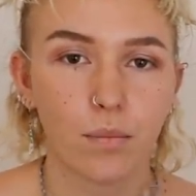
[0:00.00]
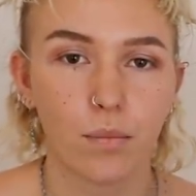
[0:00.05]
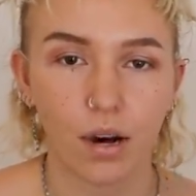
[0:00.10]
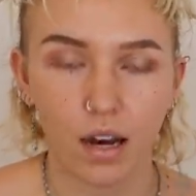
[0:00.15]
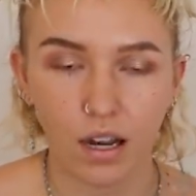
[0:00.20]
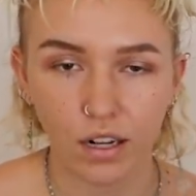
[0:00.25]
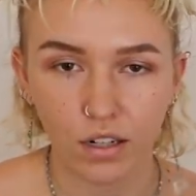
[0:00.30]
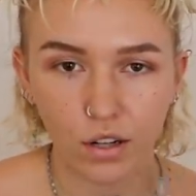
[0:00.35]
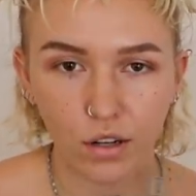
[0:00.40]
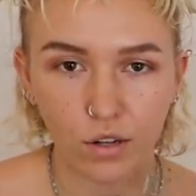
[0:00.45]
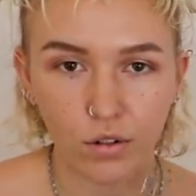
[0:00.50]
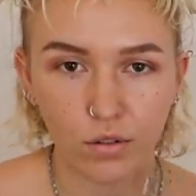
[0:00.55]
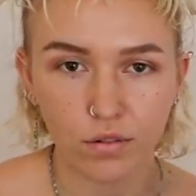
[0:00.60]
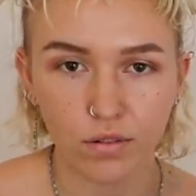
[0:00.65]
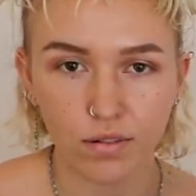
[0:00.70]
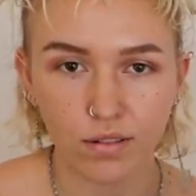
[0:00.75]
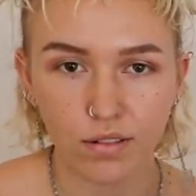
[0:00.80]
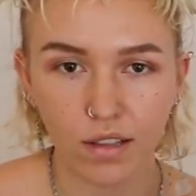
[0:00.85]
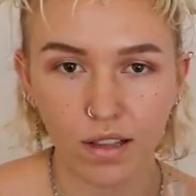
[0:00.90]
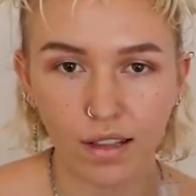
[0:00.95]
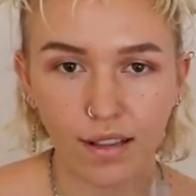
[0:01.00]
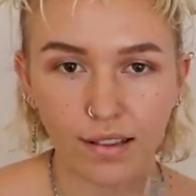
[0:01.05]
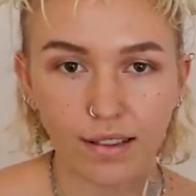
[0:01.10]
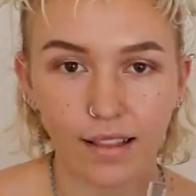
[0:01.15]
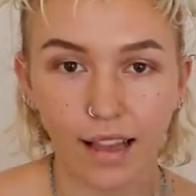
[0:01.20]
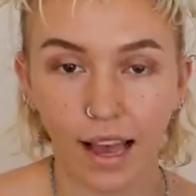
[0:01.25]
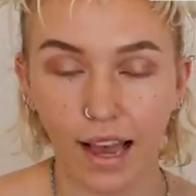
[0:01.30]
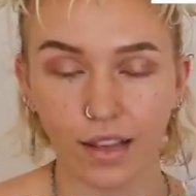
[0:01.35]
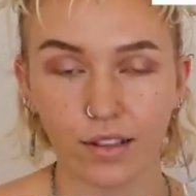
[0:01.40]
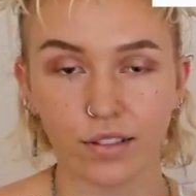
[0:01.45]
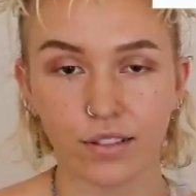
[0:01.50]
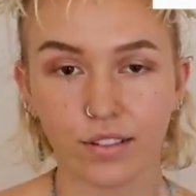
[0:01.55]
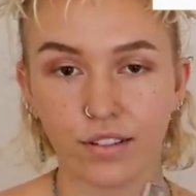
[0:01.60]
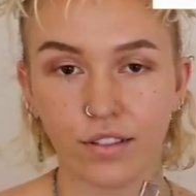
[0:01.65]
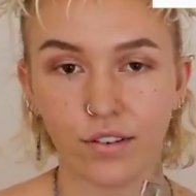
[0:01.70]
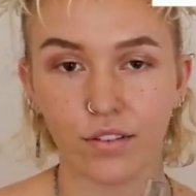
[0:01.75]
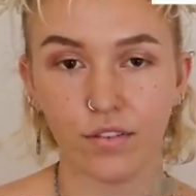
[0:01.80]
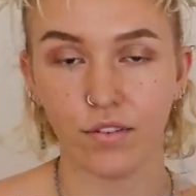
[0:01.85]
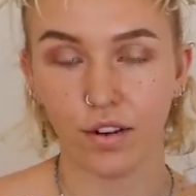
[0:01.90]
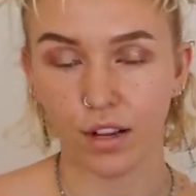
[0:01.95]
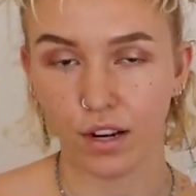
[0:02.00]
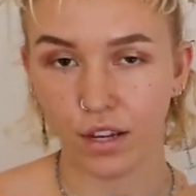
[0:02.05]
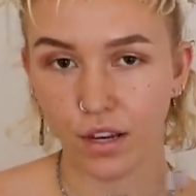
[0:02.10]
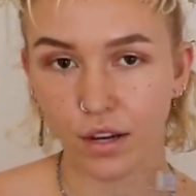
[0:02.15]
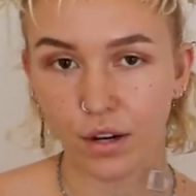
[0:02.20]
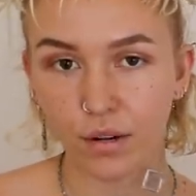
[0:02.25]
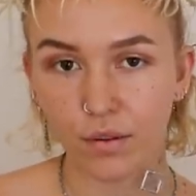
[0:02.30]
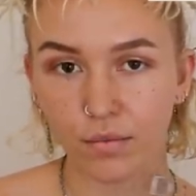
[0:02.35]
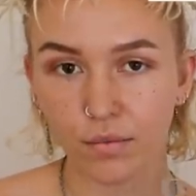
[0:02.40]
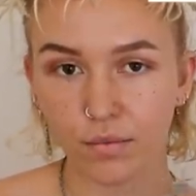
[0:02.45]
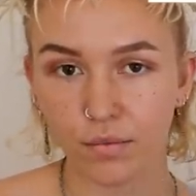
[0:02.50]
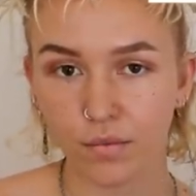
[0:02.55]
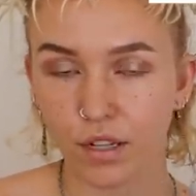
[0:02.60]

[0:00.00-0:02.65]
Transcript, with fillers: Mondo's last video.